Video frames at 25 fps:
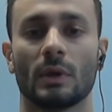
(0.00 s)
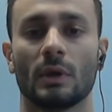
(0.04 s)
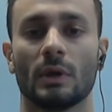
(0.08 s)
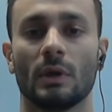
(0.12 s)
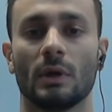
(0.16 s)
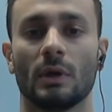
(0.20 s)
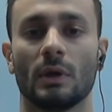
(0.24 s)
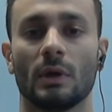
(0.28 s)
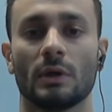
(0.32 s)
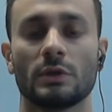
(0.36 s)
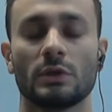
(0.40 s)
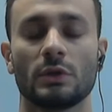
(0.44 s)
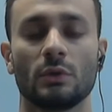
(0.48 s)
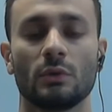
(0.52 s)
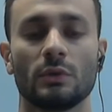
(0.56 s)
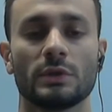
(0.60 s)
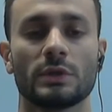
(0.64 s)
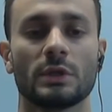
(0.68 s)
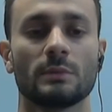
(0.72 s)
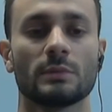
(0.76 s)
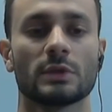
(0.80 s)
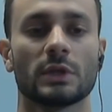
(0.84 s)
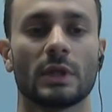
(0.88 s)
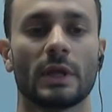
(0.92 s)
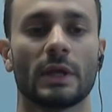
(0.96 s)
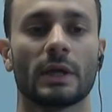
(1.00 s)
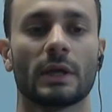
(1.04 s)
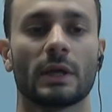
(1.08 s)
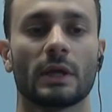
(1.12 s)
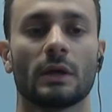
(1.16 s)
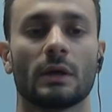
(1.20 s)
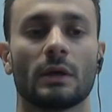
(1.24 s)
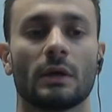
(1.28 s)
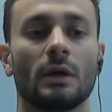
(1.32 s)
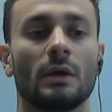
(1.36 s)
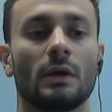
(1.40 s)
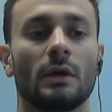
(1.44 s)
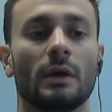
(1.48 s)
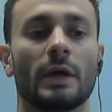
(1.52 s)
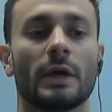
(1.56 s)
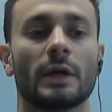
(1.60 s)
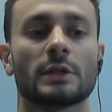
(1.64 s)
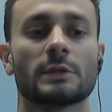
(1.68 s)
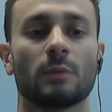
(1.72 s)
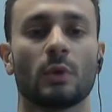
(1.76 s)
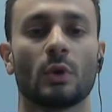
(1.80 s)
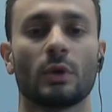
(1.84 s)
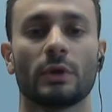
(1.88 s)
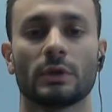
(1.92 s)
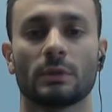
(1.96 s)
So it seems like an
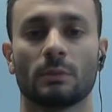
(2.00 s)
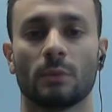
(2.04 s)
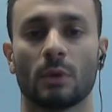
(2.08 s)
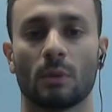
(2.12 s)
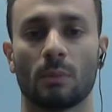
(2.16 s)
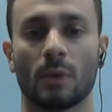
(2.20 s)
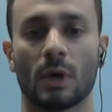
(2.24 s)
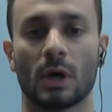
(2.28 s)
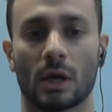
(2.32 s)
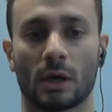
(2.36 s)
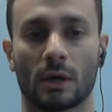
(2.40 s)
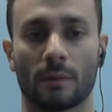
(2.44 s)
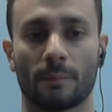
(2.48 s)
exploitable bug.